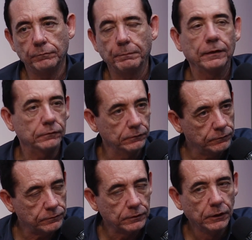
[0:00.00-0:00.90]

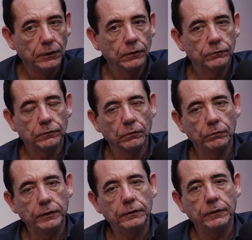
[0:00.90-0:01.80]
patterns. So
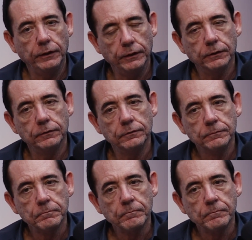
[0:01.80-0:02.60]
in the end,